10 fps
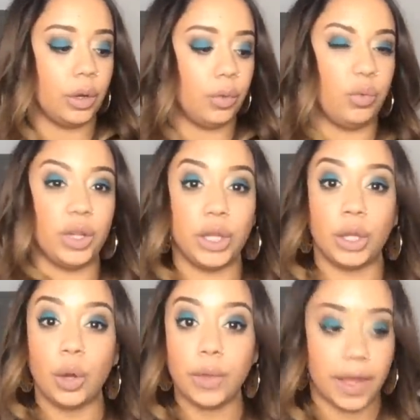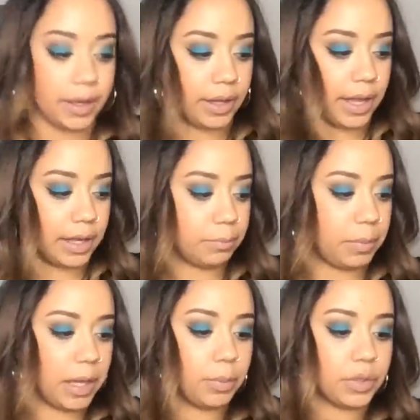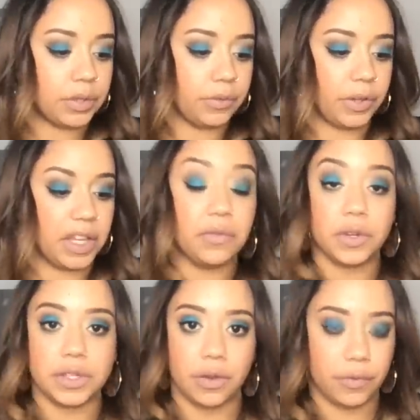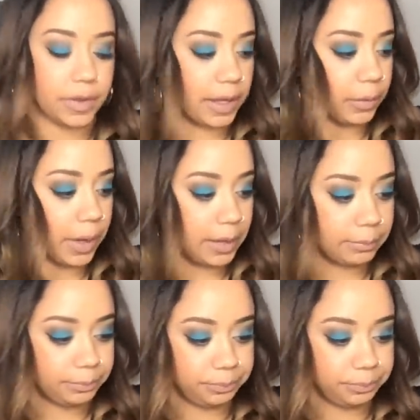really know that and be able to forgive yourself for that okay